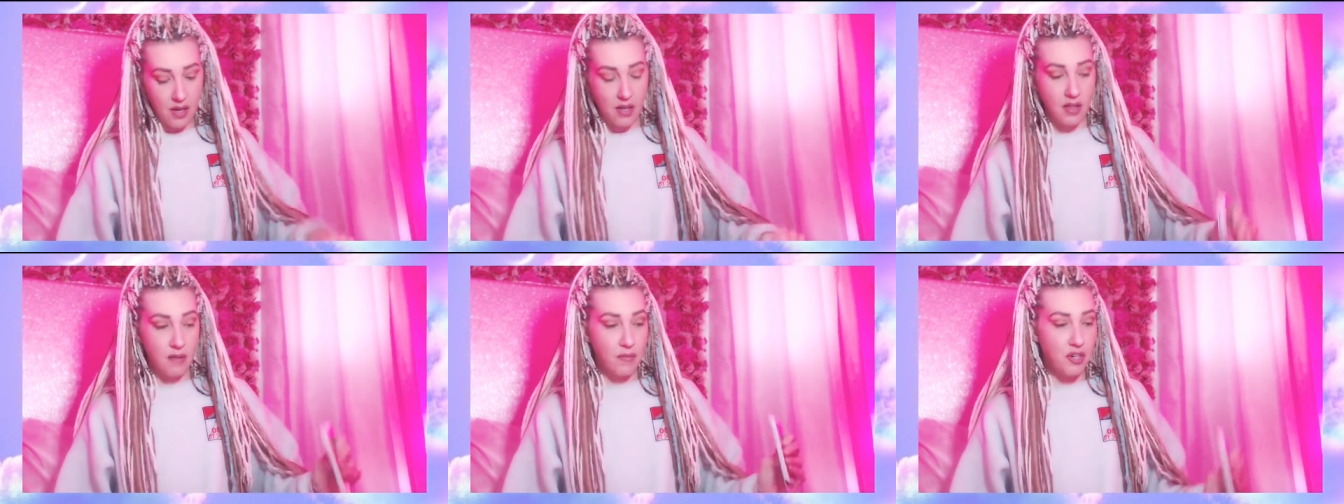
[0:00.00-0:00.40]

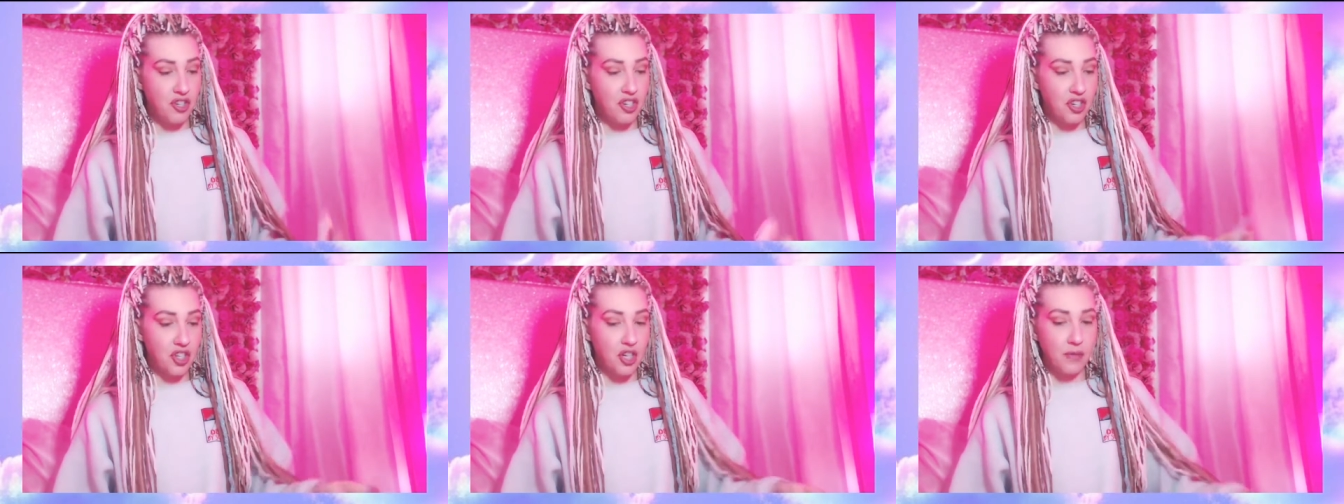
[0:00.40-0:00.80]
The
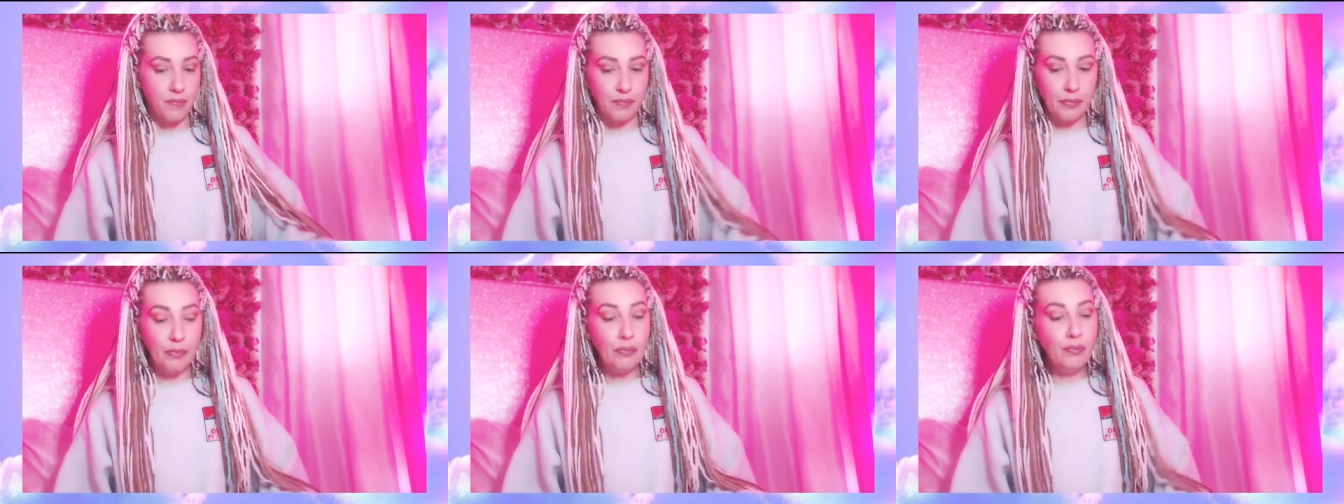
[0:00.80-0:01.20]
Magician.
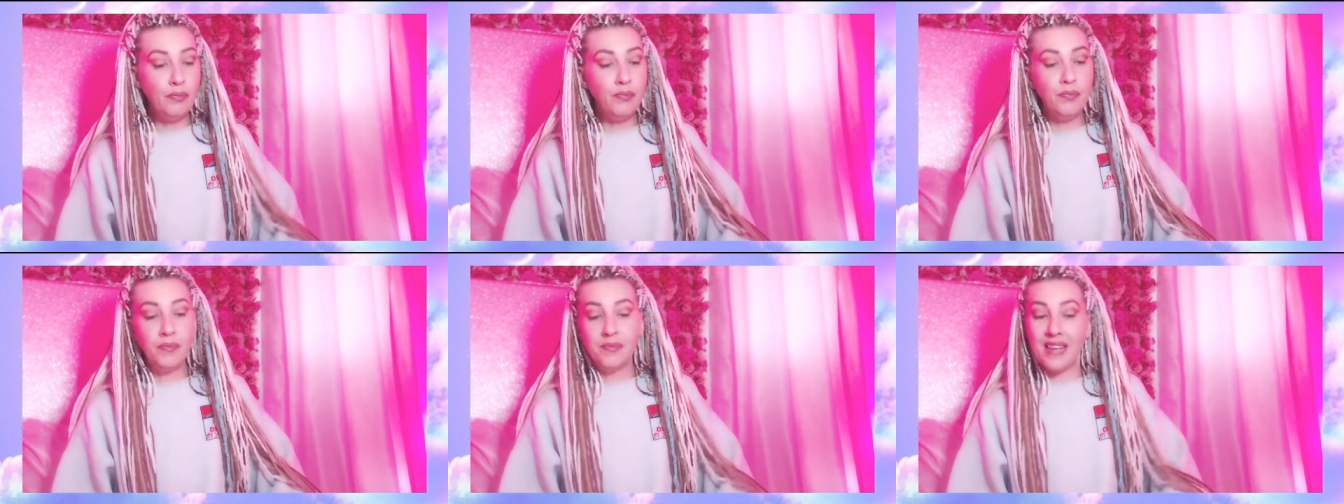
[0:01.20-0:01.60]

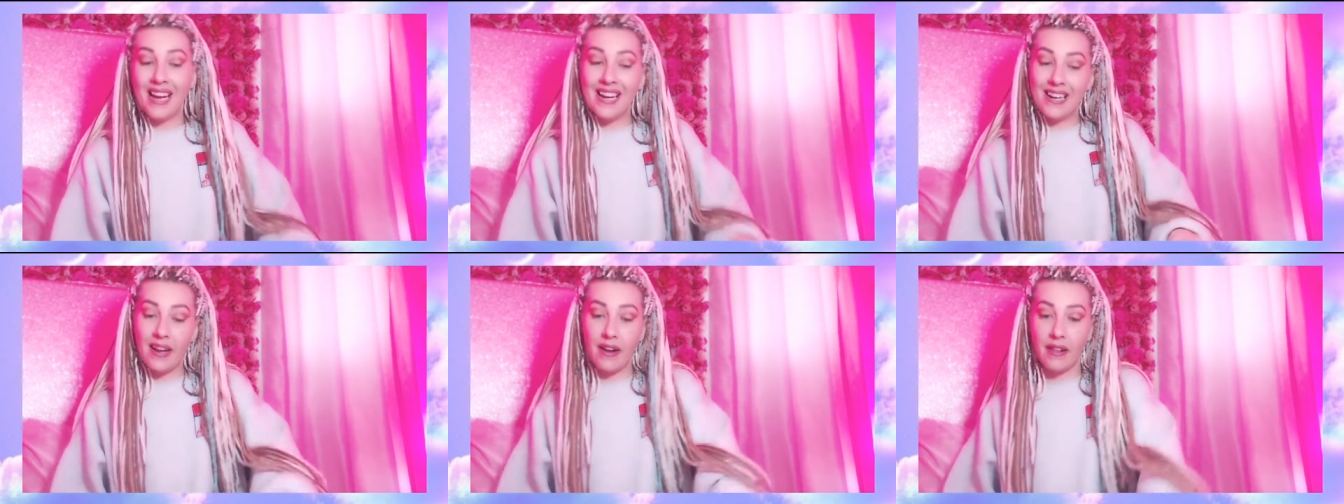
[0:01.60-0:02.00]
I
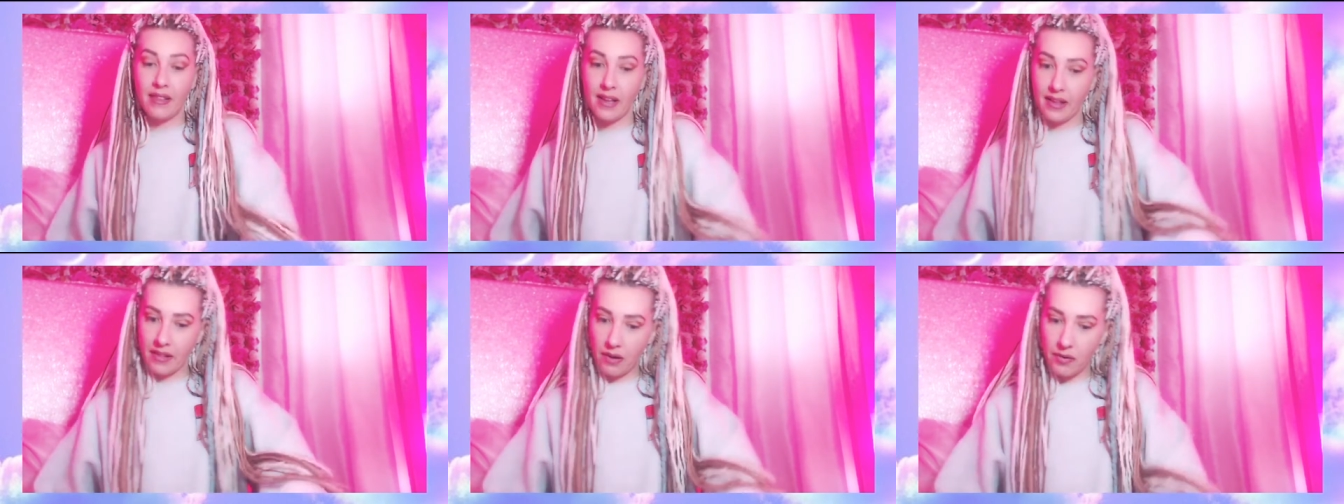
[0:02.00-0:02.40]
didn't
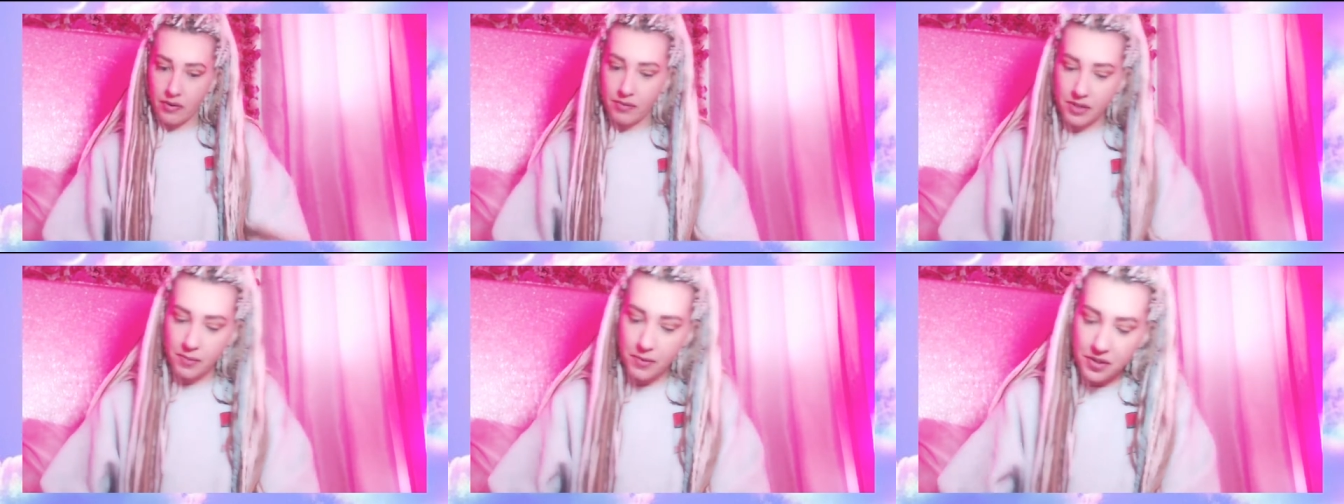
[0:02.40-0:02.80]
think that one
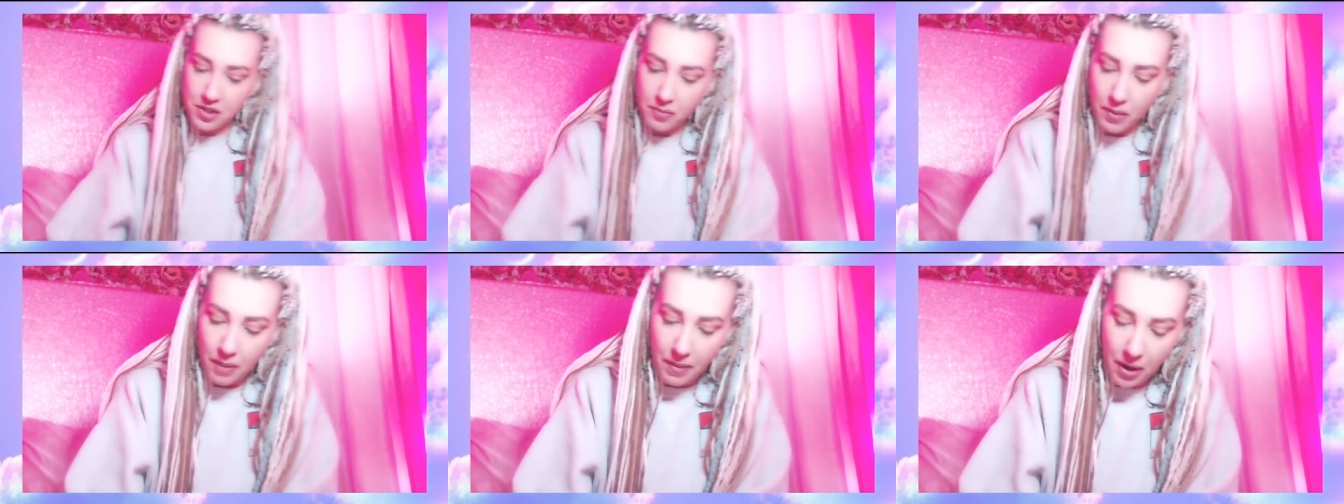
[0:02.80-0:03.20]
was supposed to
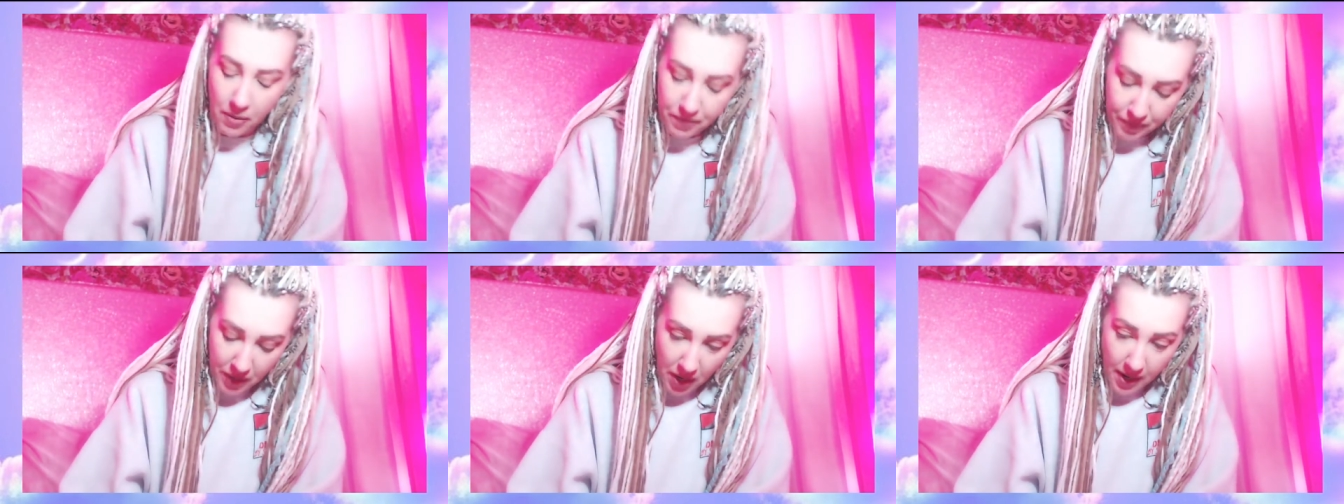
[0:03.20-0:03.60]
pop out.
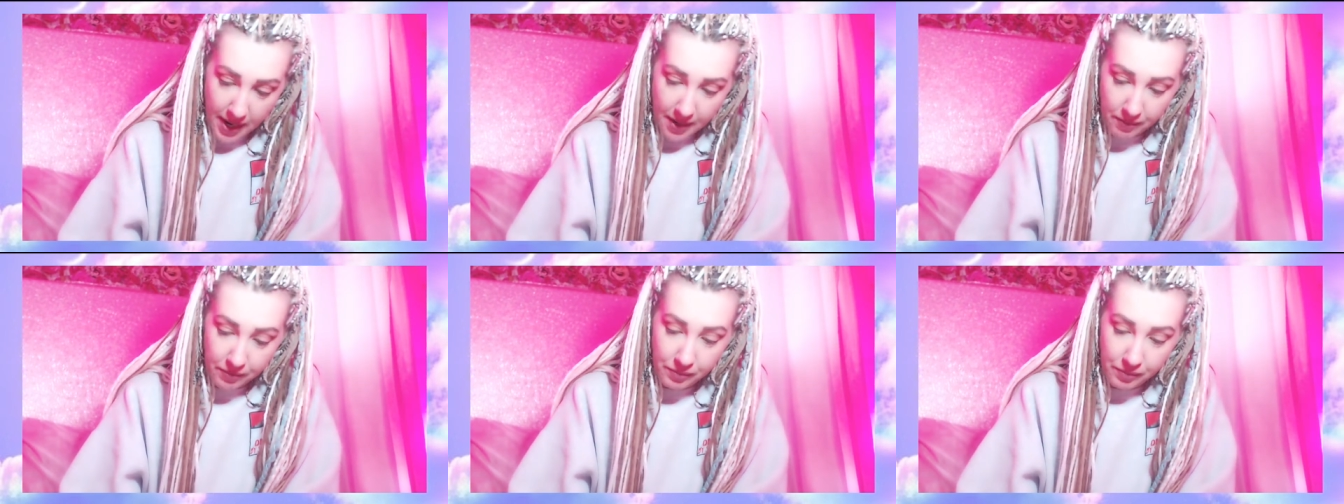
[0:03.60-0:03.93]
All right.